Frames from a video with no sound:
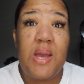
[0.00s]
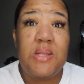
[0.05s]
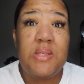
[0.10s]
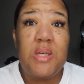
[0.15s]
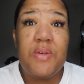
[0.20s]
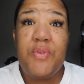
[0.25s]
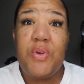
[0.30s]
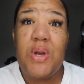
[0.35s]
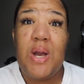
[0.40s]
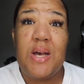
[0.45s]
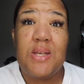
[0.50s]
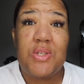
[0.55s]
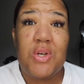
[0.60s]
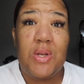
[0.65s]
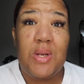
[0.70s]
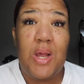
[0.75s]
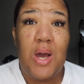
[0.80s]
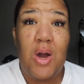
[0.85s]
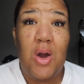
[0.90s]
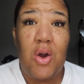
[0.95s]
And if you guys
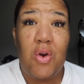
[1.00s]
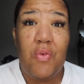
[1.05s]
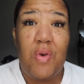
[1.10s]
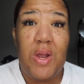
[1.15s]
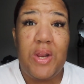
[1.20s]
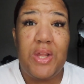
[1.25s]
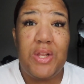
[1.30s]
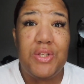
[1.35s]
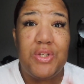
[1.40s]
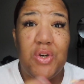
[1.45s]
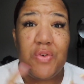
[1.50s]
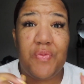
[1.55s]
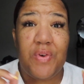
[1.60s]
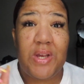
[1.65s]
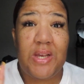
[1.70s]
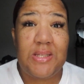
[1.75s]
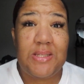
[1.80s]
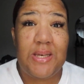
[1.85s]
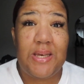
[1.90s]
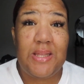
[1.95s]
are not already, don't
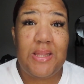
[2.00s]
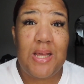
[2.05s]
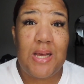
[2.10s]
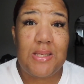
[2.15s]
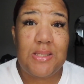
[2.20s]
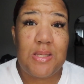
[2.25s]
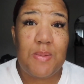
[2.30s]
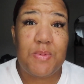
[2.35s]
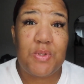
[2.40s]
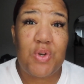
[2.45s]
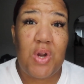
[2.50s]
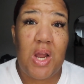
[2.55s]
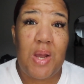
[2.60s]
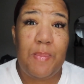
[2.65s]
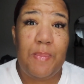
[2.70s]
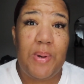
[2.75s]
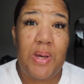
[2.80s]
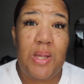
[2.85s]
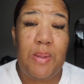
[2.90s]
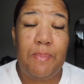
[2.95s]
forget to hit that
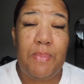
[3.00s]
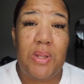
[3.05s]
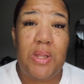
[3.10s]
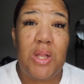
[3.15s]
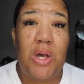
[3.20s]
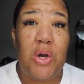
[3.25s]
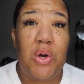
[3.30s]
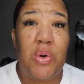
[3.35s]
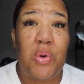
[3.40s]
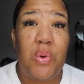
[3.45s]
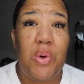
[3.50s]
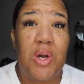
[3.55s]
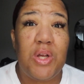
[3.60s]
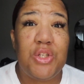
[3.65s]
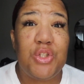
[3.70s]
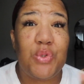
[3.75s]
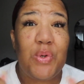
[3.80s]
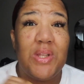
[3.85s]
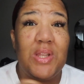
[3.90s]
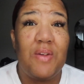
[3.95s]
subscribe button below.
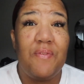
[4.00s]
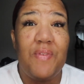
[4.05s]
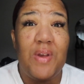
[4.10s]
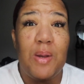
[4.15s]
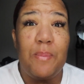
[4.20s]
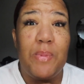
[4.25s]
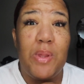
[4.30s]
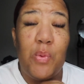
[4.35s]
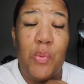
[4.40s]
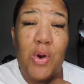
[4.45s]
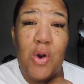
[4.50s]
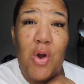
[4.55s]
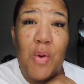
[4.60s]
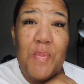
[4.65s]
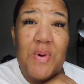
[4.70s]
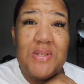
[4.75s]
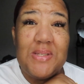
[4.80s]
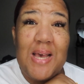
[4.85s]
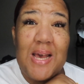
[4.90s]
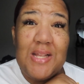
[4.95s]
Join the family. We're
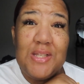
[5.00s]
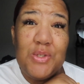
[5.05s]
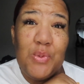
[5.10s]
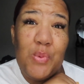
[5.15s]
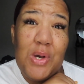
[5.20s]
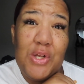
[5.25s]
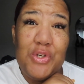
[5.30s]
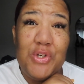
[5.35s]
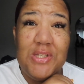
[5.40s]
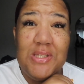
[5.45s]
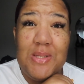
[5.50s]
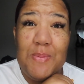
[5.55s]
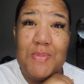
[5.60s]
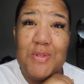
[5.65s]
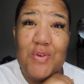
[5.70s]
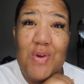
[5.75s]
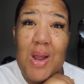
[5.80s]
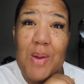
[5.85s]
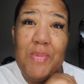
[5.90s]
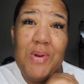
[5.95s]
almost at 200
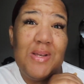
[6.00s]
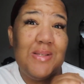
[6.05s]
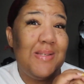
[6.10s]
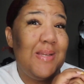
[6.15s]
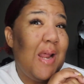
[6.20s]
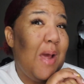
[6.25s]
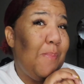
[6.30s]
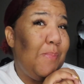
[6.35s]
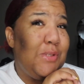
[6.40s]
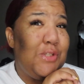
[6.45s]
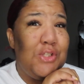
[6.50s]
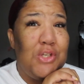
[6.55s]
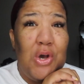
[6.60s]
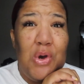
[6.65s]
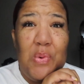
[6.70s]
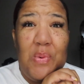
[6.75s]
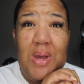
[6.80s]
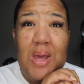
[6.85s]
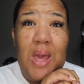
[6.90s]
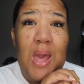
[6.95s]
subscribers, and I'm
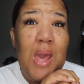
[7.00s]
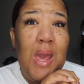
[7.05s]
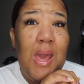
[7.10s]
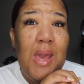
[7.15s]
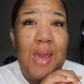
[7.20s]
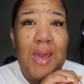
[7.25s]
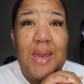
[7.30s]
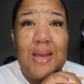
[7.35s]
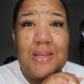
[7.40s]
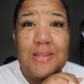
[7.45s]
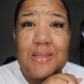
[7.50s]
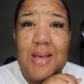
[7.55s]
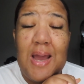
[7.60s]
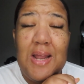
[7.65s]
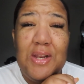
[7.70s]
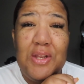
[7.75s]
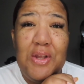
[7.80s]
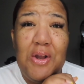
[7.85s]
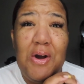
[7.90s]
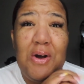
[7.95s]
so
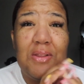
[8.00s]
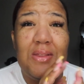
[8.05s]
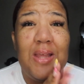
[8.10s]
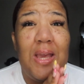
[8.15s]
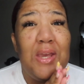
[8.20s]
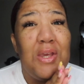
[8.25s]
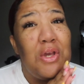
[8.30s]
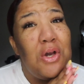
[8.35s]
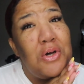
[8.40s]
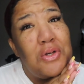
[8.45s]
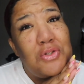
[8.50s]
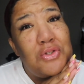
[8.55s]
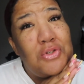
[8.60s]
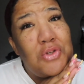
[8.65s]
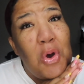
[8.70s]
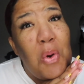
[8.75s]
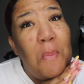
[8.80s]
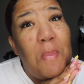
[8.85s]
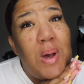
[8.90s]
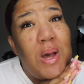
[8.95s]
excited, y'all. Thank y'all
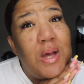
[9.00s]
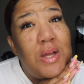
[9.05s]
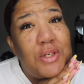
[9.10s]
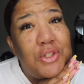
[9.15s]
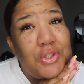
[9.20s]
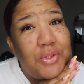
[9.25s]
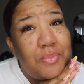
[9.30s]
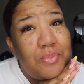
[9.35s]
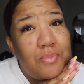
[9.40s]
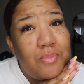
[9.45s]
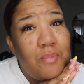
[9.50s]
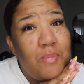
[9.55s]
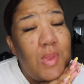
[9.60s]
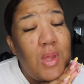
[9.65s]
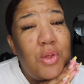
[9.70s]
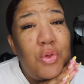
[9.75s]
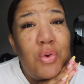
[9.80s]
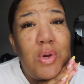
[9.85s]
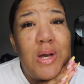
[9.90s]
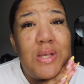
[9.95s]
so much
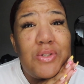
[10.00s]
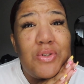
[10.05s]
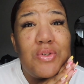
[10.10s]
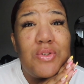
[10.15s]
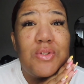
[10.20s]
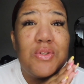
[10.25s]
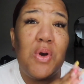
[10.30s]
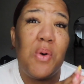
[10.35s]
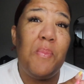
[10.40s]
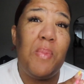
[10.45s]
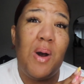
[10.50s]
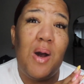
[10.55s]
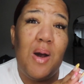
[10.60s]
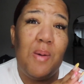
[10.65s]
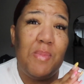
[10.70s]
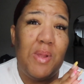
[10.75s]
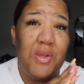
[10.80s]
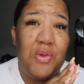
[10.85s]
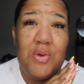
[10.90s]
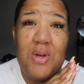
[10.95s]
you guys are so
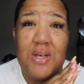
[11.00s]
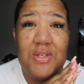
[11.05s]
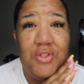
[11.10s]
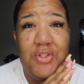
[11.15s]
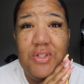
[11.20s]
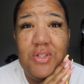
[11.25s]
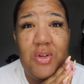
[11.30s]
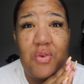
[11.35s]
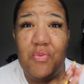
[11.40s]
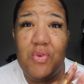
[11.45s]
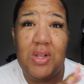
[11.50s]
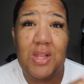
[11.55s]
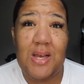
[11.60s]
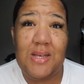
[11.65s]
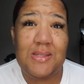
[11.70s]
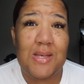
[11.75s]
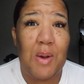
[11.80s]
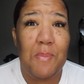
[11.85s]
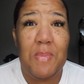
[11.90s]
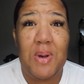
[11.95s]
bomb like you guys just don't
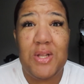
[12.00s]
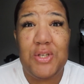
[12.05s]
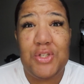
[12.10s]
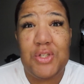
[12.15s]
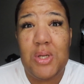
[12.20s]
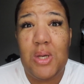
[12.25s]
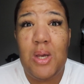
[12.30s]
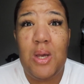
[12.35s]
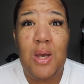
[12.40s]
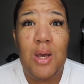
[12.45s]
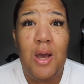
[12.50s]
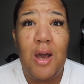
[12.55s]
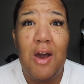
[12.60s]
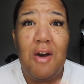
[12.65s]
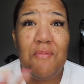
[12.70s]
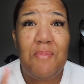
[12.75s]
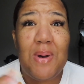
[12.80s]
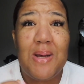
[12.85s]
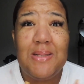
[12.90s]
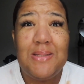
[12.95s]
realize how much
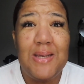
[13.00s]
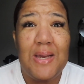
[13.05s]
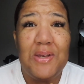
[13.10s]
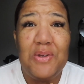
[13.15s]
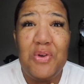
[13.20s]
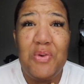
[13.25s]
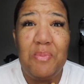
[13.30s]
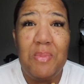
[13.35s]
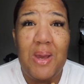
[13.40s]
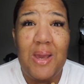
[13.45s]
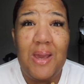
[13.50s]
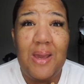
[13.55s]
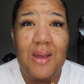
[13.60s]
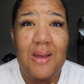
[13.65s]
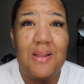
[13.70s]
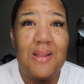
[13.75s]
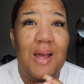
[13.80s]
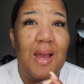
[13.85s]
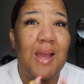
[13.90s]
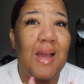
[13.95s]
of my day you
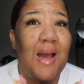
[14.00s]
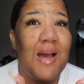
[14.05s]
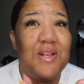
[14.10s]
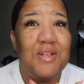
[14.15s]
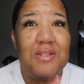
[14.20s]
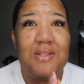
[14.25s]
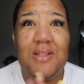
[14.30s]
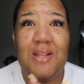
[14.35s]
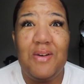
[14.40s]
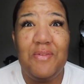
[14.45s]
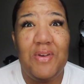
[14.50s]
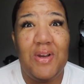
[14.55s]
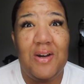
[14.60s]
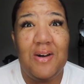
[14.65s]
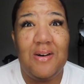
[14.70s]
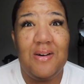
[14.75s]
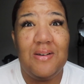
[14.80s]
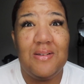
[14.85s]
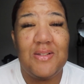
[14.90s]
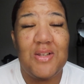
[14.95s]
make like i just love
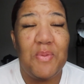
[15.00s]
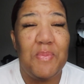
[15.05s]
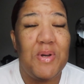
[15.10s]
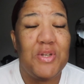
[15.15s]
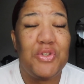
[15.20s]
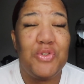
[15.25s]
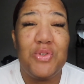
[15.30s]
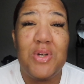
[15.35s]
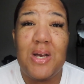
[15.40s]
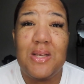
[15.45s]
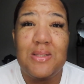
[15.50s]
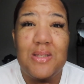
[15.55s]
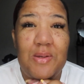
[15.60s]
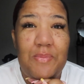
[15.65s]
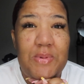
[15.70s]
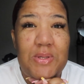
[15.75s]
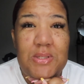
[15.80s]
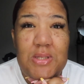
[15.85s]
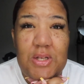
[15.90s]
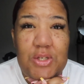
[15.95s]
y'all so much you guys
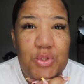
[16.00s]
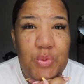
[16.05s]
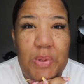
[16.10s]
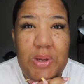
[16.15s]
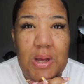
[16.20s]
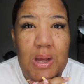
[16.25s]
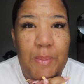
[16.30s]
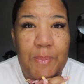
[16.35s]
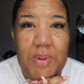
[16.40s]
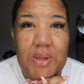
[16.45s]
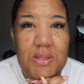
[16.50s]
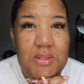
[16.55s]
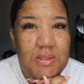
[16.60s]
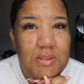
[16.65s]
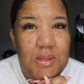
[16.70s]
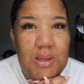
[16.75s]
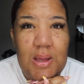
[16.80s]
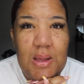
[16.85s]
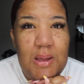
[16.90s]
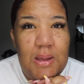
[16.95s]
leave me such sweet
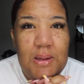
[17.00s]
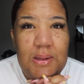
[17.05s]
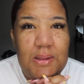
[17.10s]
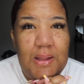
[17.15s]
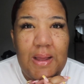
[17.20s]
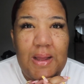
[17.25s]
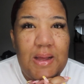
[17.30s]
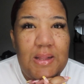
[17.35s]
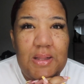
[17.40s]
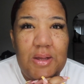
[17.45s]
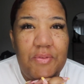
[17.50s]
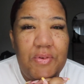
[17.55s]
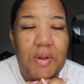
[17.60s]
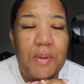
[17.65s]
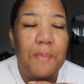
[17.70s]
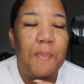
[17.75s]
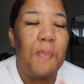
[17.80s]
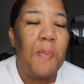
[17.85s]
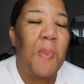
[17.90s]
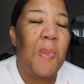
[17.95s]
comments like i love
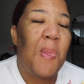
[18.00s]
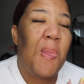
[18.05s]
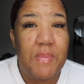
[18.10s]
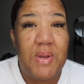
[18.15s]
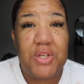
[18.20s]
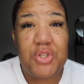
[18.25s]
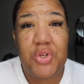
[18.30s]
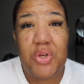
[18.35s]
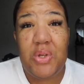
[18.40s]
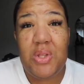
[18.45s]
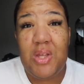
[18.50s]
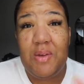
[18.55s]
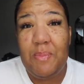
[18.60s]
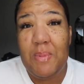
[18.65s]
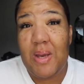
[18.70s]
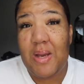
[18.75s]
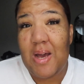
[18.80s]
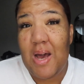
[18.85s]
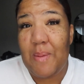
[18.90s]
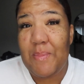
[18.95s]
it make sure you leave
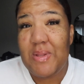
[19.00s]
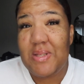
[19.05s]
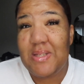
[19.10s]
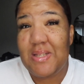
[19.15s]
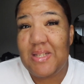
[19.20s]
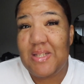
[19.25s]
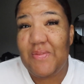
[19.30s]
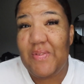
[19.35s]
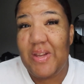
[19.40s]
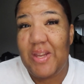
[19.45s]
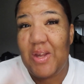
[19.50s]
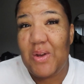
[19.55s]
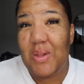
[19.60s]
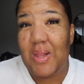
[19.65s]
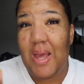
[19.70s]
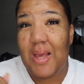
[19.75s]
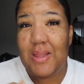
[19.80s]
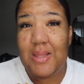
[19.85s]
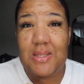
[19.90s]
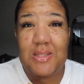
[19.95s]
me a comment to this video
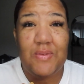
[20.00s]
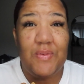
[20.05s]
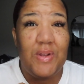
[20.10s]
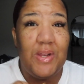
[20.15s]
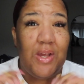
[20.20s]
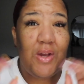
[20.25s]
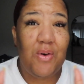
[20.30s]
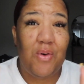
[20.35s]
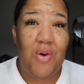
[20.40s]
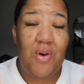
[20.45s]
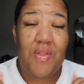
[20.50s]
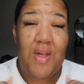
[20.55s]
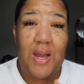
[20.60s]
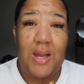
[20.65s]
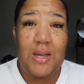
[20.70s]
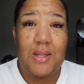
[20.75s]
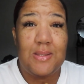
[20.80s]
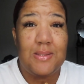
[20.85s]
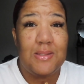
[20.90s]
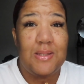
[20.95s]
like this video all that
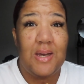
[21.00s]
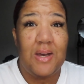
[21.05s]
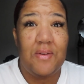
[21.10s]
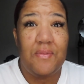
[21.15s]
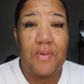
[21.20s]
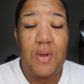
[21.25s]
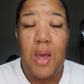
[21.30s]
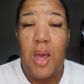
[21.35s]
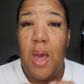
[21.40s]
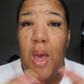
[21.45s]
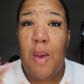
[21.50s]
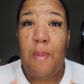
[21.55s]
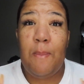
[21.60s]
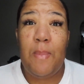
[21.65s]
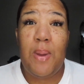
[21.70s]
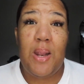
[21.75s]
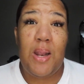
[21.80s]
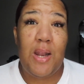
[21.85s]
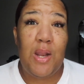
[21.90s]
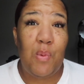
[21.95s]
good stuff
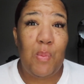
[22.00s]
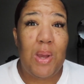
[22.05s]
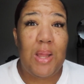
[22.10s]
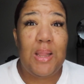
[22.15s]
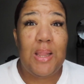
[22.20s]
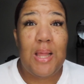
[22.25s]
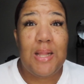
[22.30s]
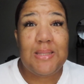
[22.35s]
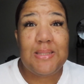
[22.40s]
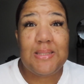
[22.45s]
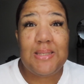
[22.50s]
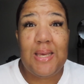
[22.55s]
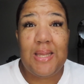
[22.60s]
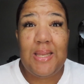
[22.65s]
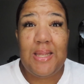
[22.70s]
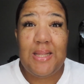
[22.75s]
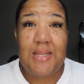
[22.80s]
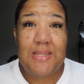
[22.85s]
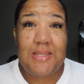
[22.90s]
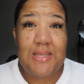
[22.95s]
but anyway let's
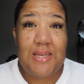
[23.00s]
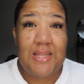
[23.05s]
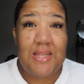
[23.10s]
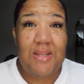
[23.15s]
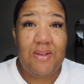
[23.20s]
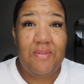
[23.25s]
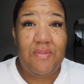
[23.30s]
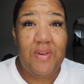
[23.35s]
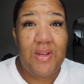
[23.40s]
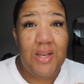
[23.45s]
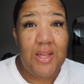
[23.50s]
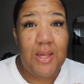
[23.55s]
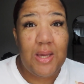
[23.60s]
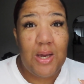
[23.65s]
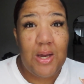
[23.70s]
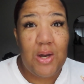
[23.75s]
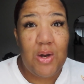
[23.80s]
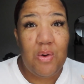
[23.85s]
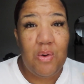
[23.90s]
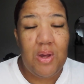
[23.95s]
get into the
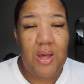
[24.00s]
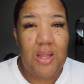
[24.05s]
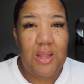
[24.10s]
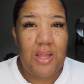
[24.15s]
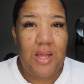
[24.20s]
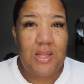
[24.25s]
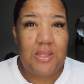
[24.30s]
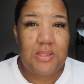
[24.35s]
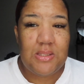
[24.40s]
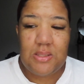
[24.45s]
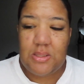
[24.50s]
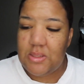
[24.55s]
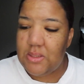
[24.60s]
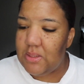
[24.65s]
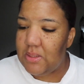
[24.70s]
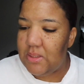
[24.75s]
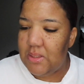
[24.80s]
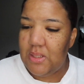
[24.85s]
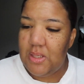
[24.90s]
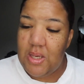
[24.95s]
video and let's